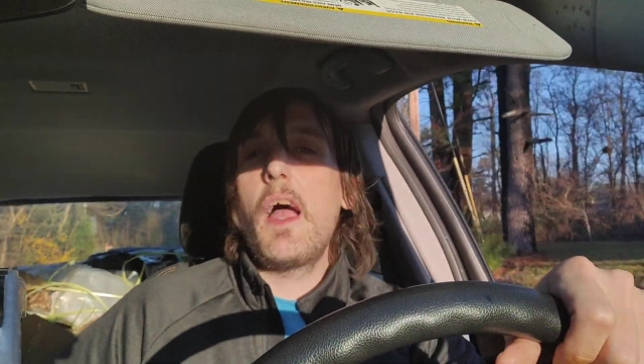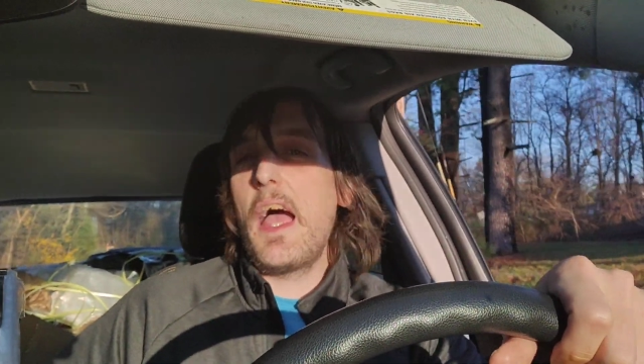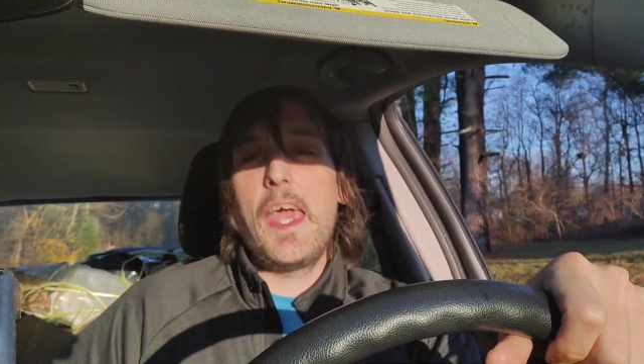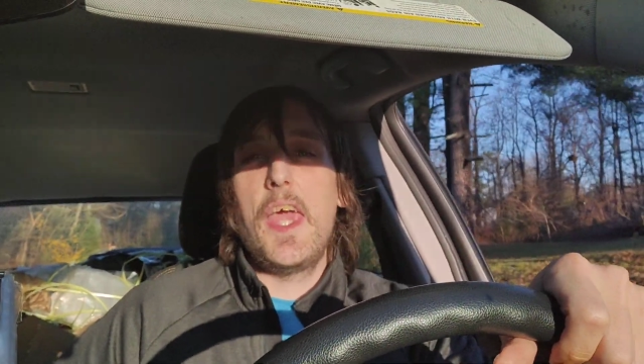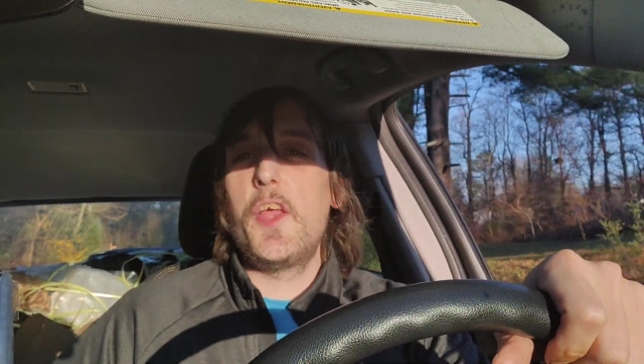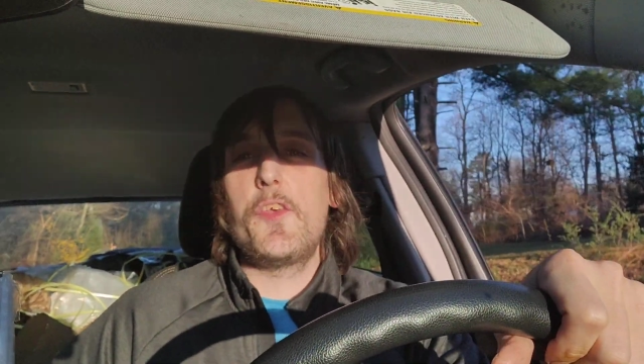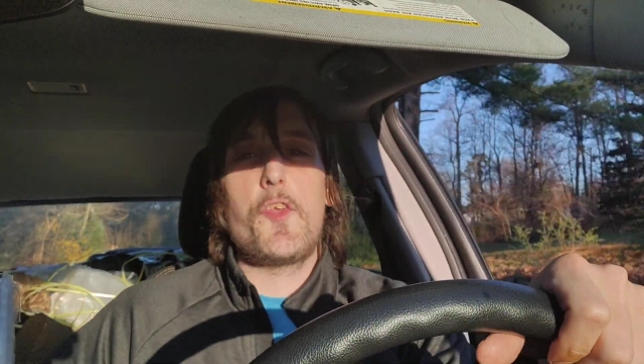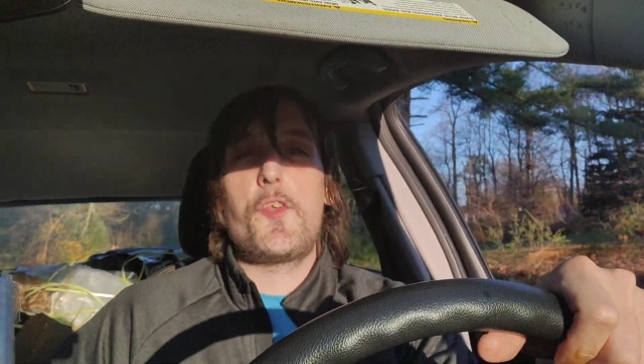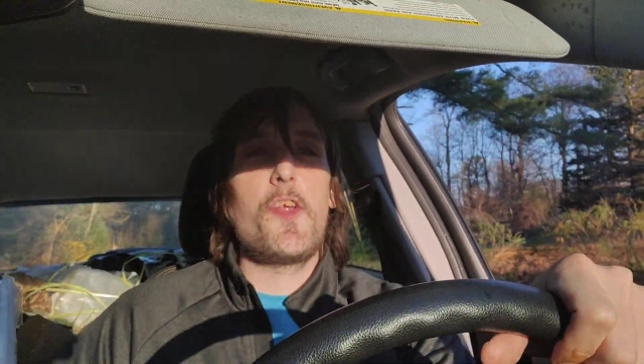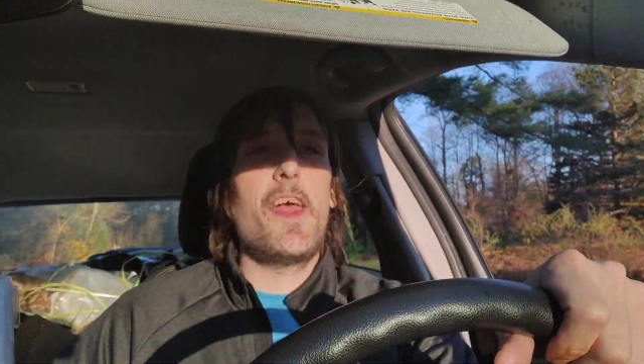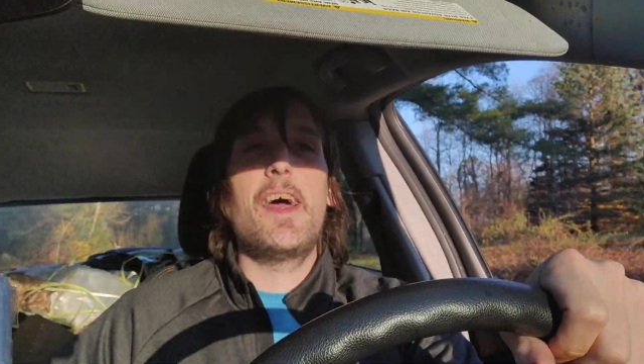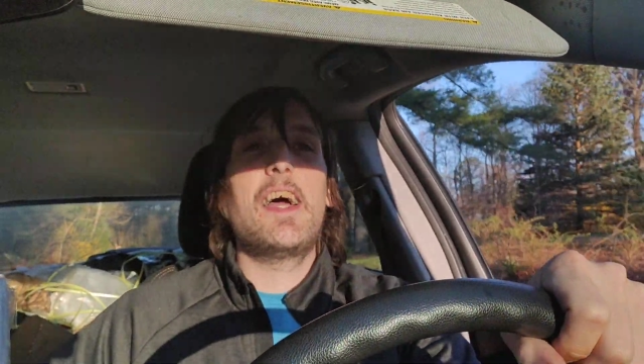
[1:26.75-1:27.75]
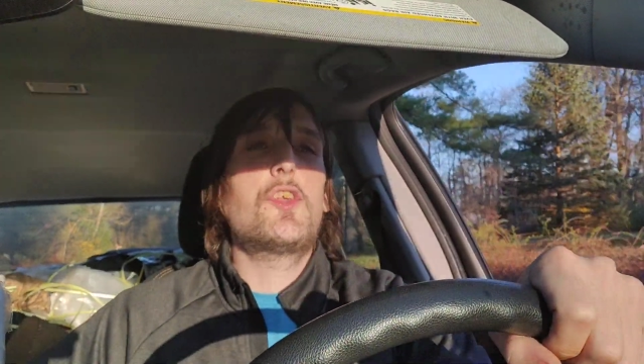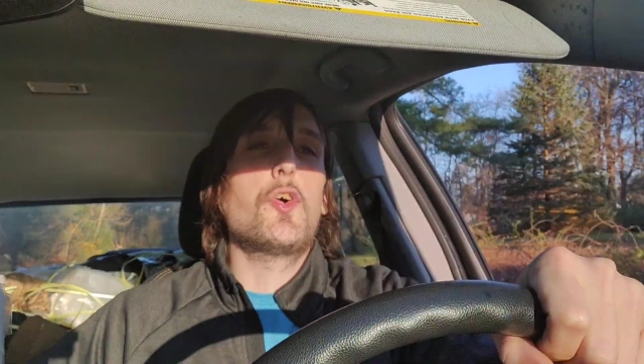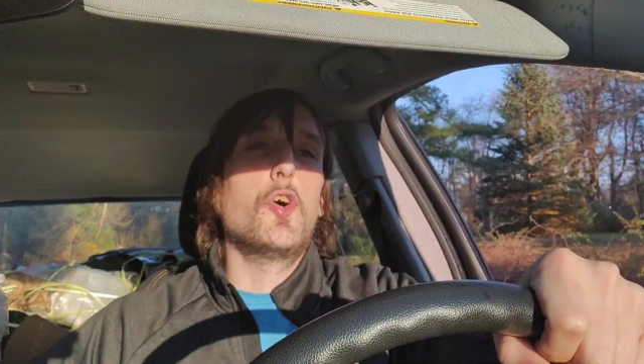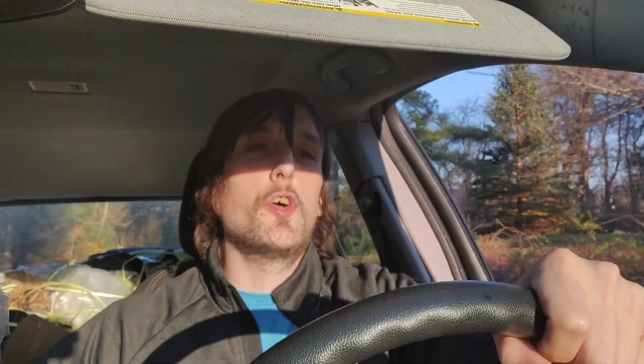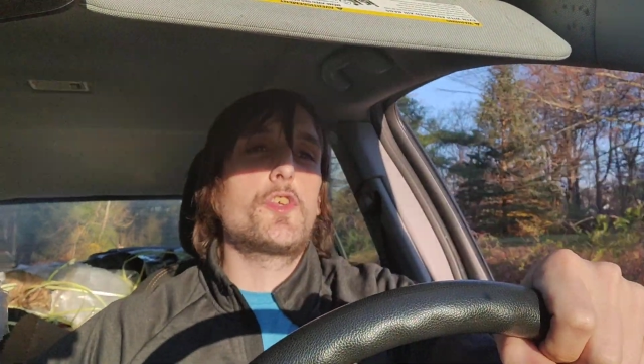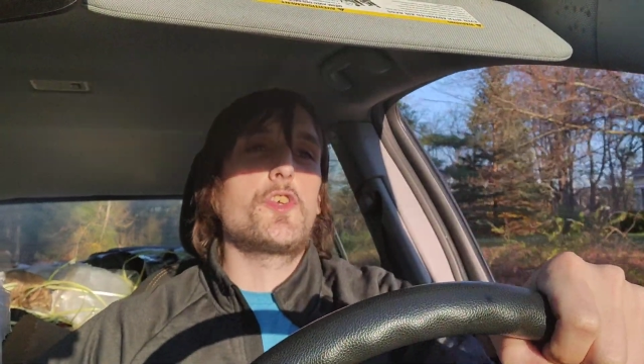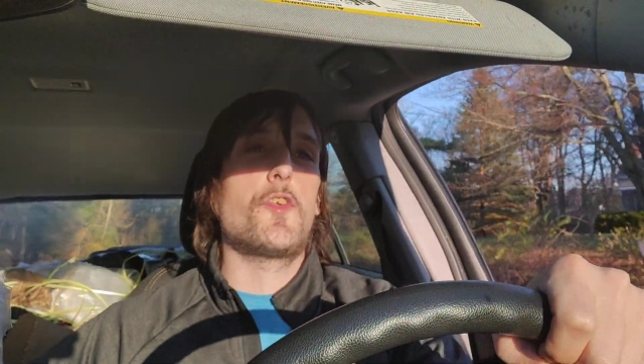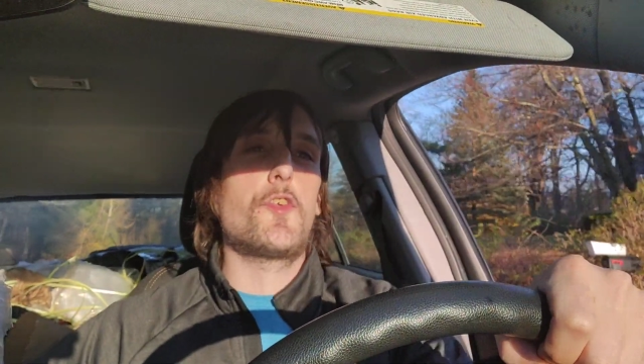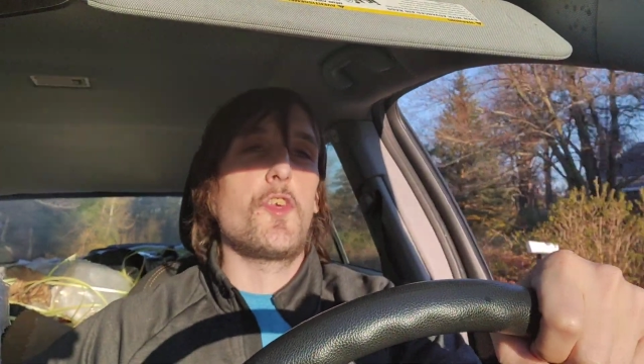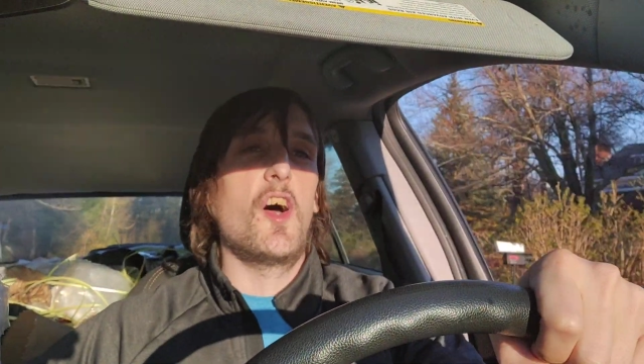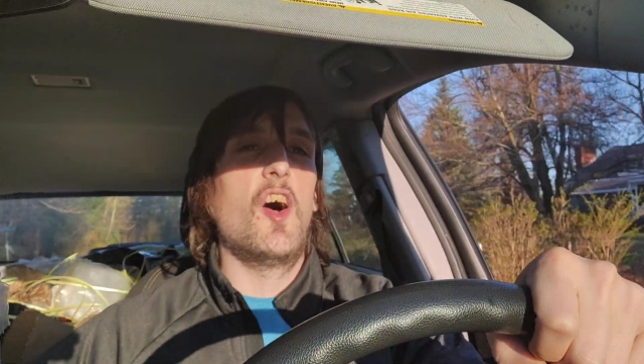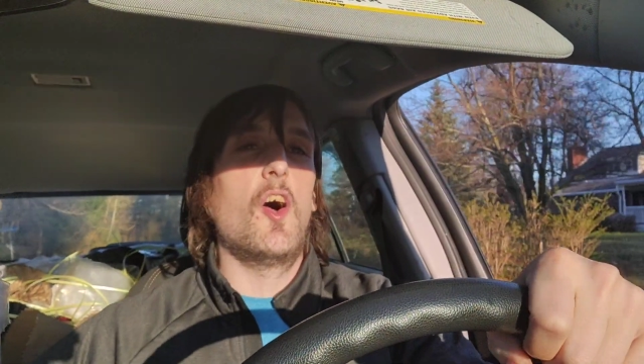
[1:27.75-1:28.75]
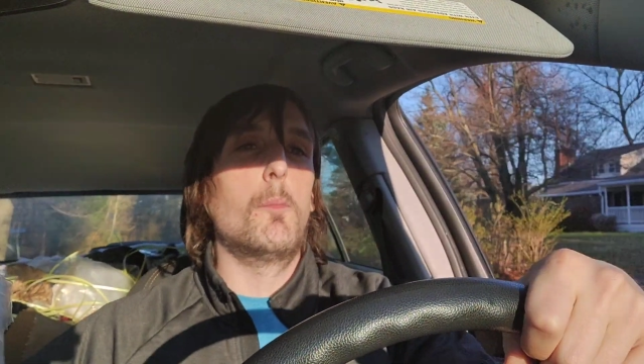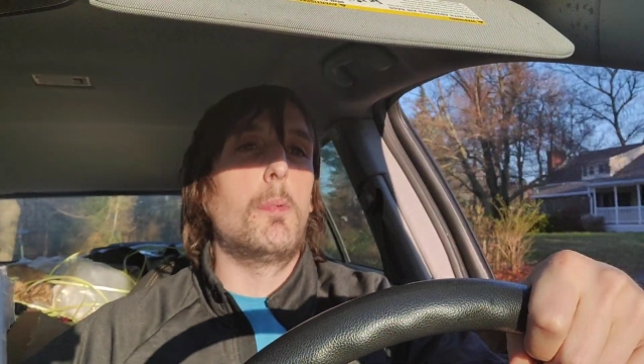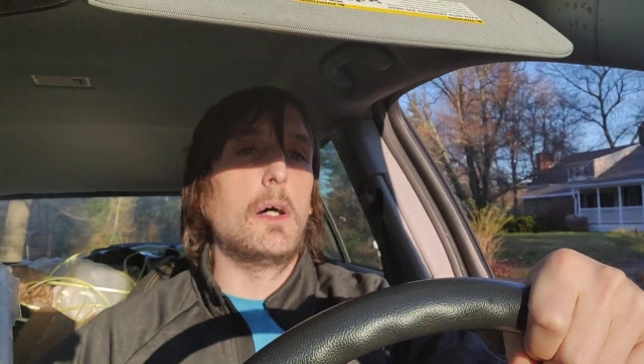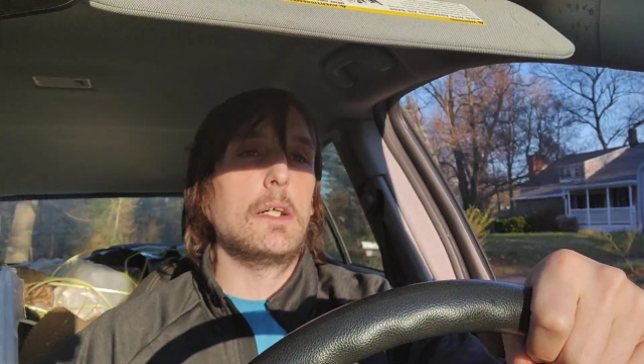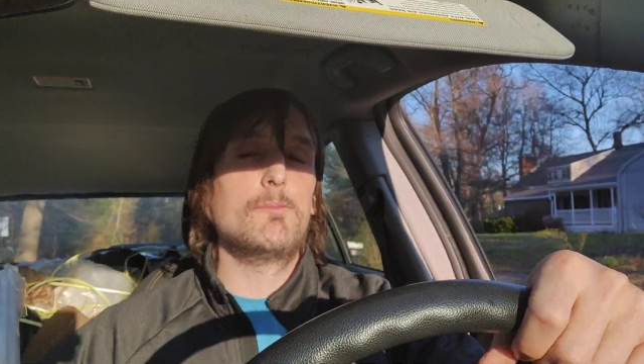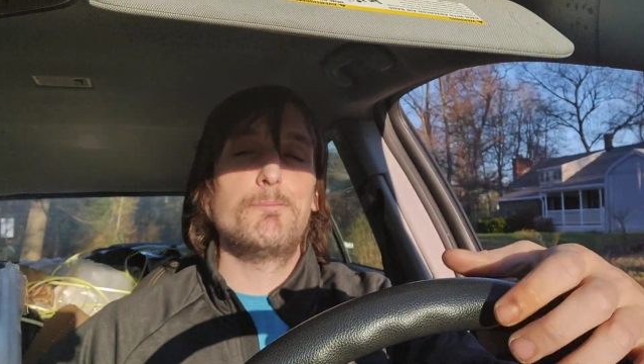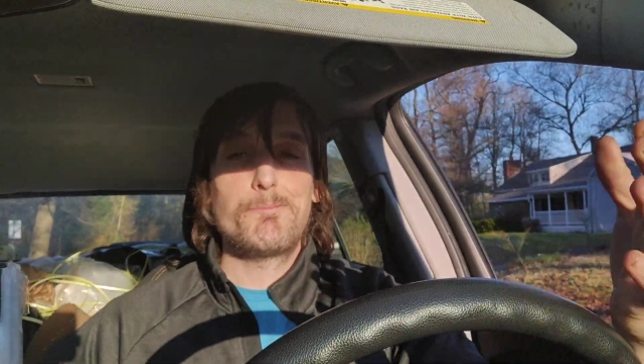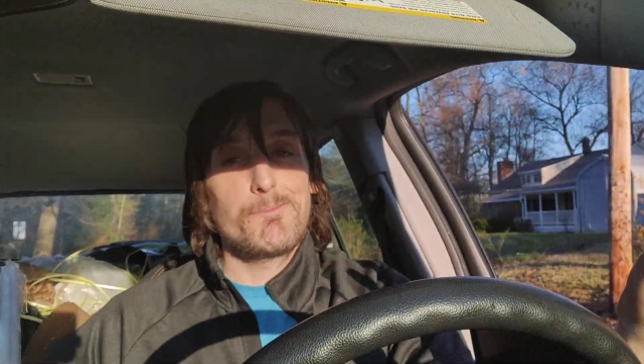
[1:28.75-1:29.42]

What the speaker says: I hate to say I told you so, but